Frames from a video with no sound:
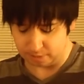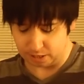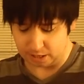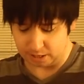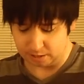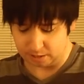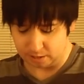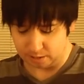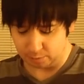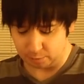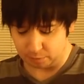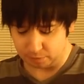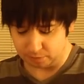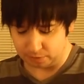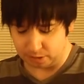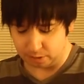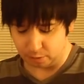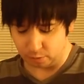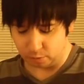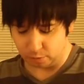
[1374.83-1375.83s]
And then with
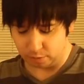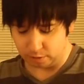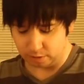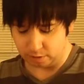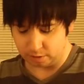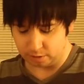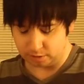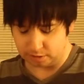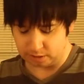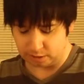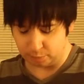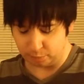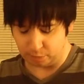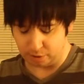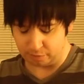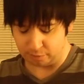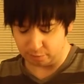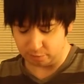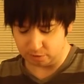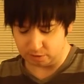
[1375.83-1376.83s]
their
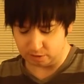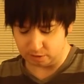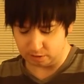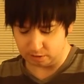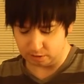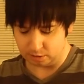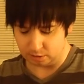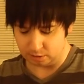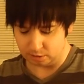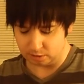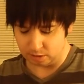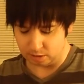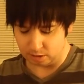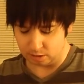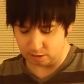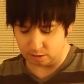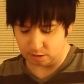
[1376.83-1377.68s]
preferences,